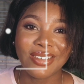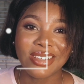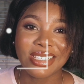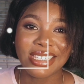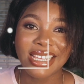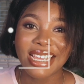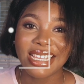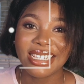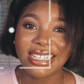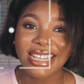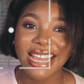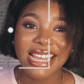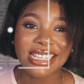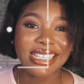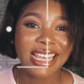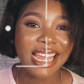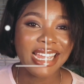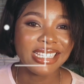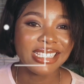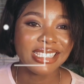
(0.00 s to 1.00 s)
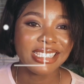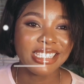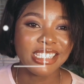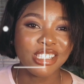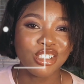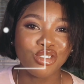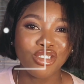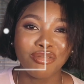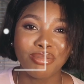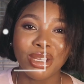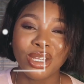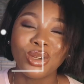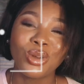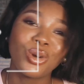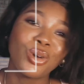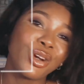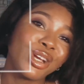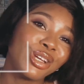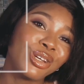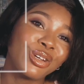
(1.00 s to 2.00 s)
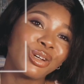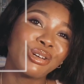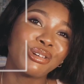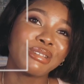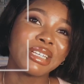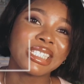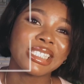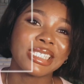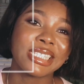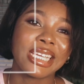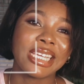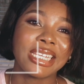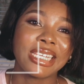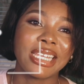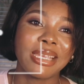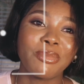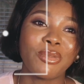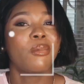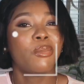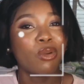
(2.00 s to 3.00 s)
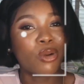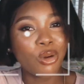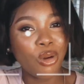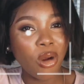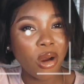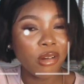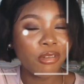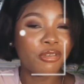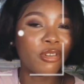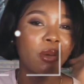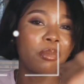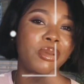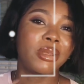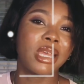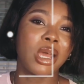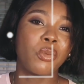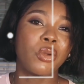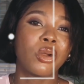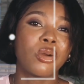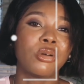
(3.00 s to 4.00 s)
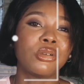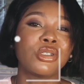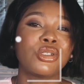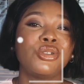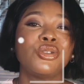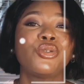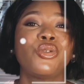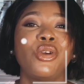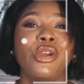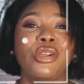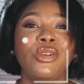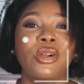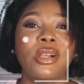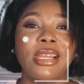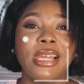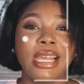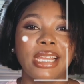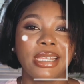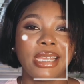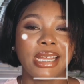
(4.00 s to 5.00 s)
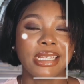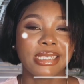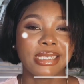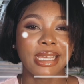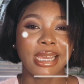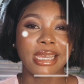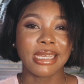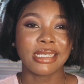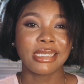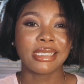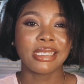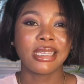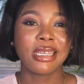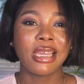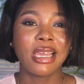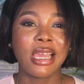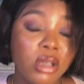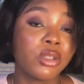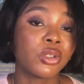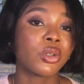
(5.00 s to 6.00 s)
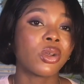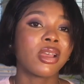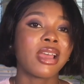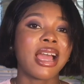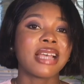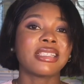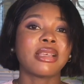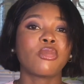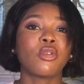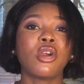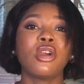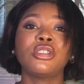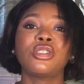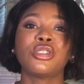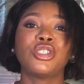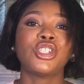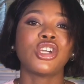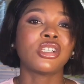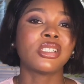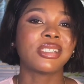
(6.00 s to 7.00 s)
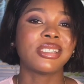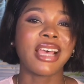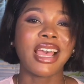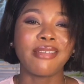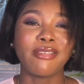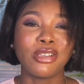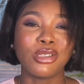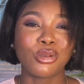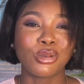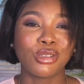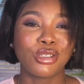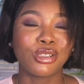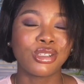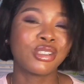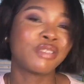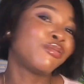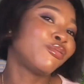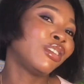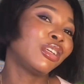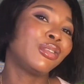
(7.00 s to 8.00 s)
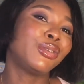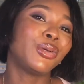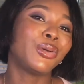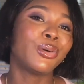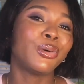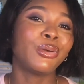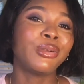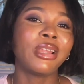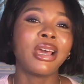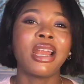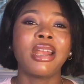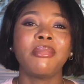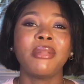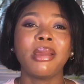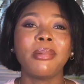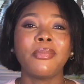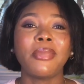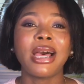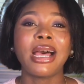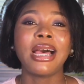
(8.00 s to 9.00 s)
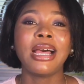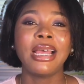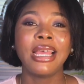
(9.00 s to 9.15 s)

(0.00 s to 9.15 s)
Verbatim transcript: because that, that's it seems we've been going on recently but god forbid that we continue going on like that guys so guys i'm going to just dive into this video now remember